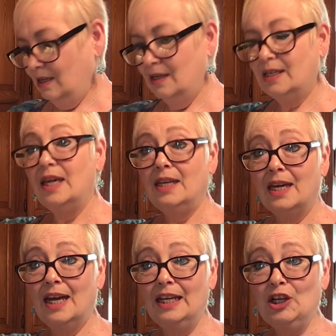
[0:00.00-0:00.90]
You say you
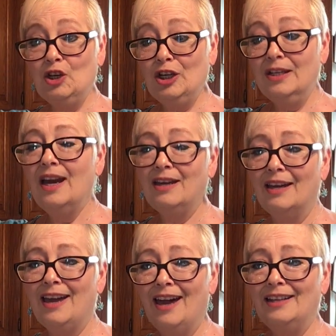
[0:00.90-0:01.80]
can't eat good? Yeah,
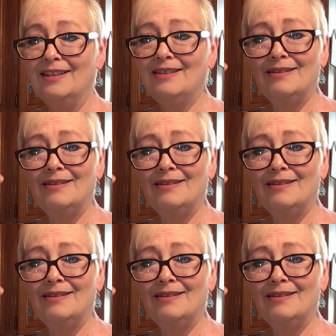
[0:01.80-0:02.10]
you can.